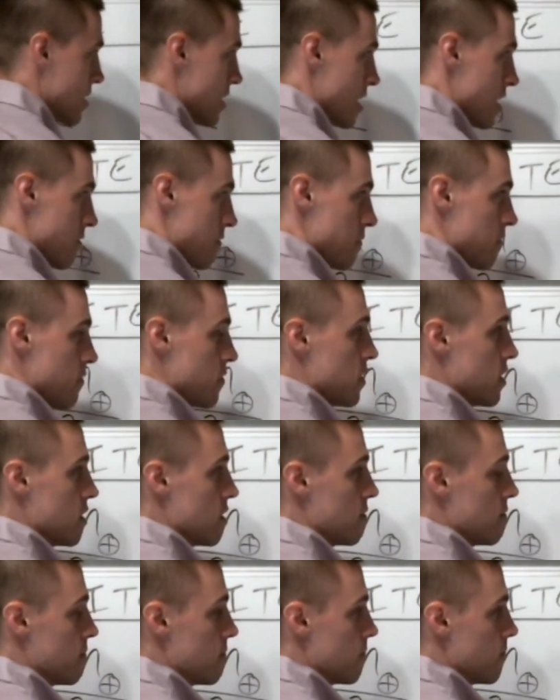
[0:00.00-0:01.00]
if
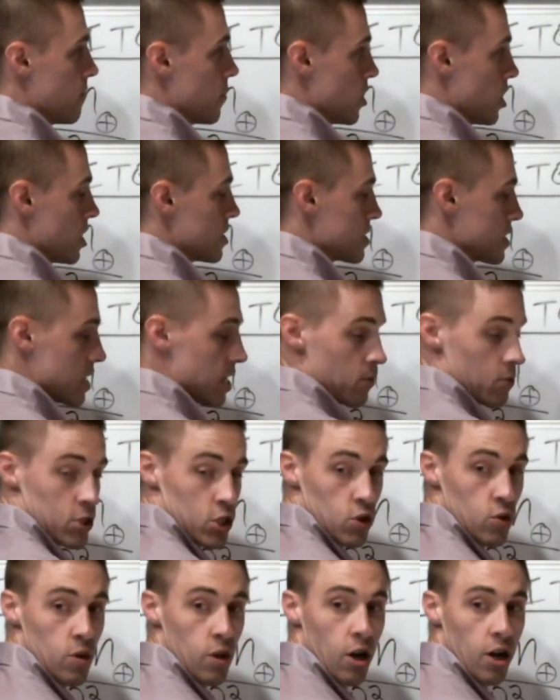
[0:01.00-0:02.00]
the velocity at which
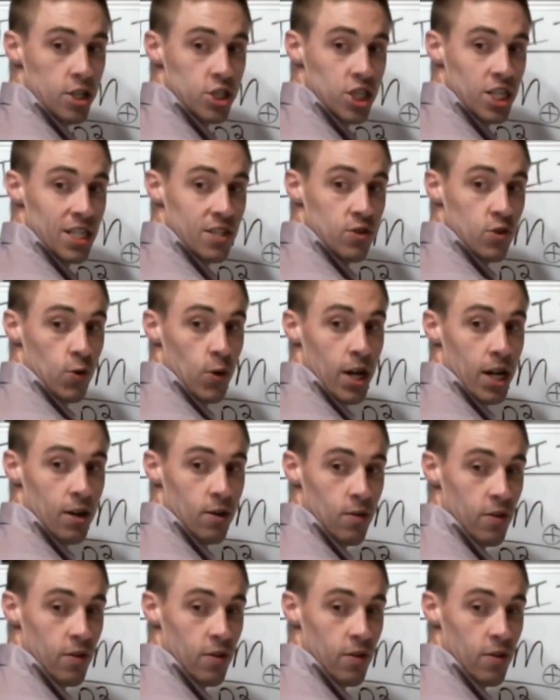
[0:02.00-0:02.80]
you launch it is greater